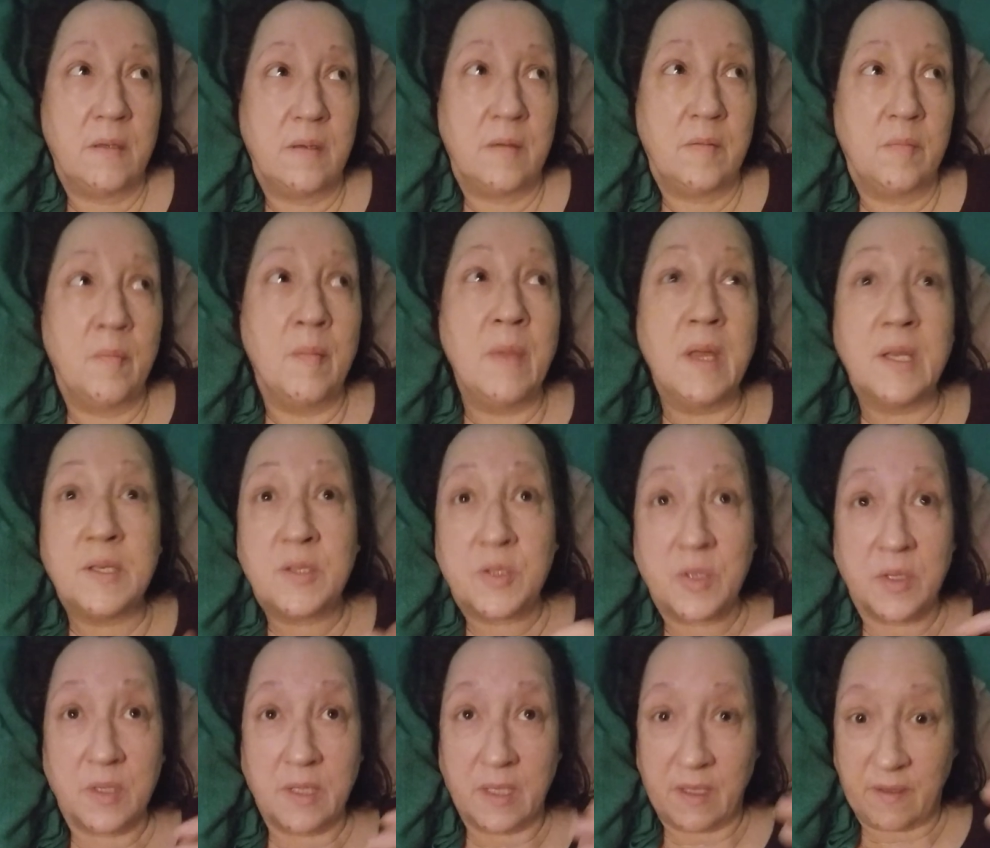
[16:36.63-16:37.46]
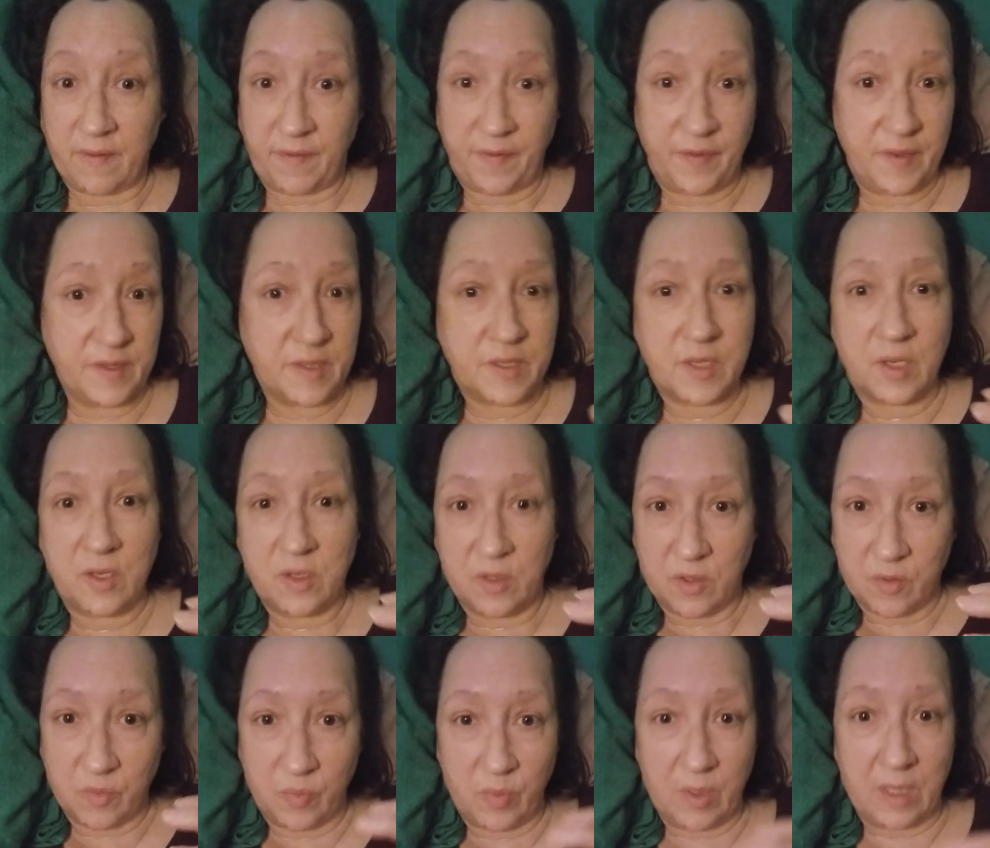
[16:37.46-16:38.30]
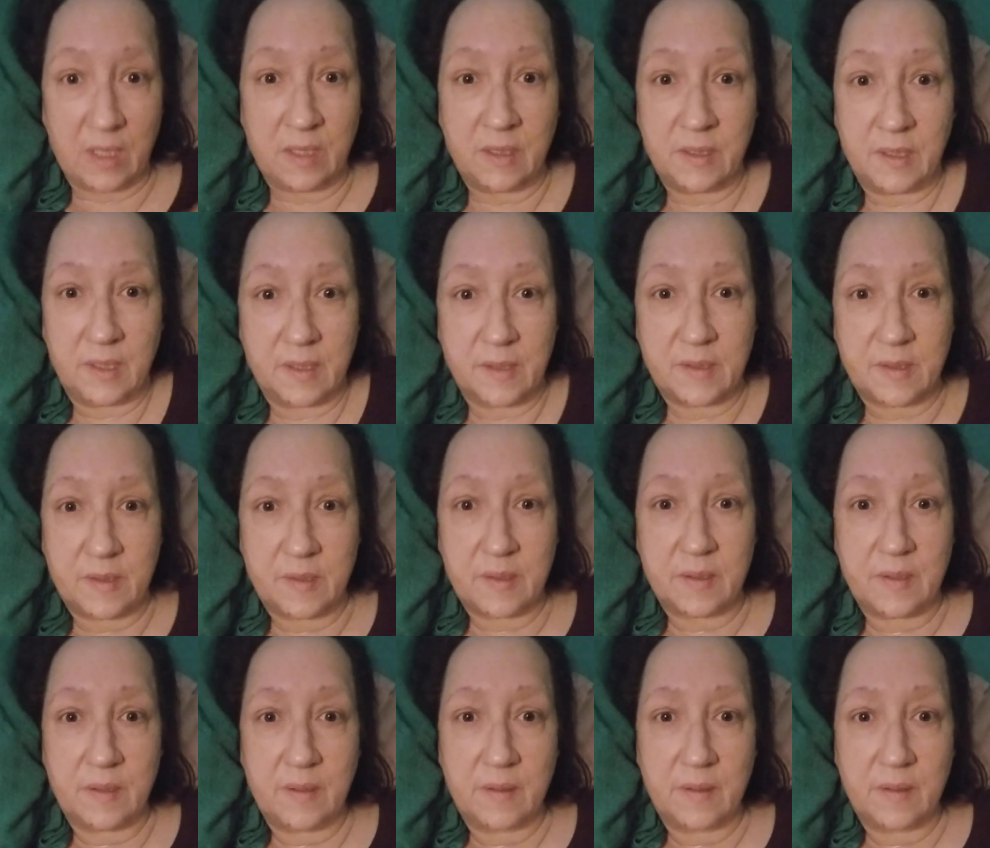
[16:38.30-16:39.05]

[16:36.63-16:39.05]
mental and physical wellness.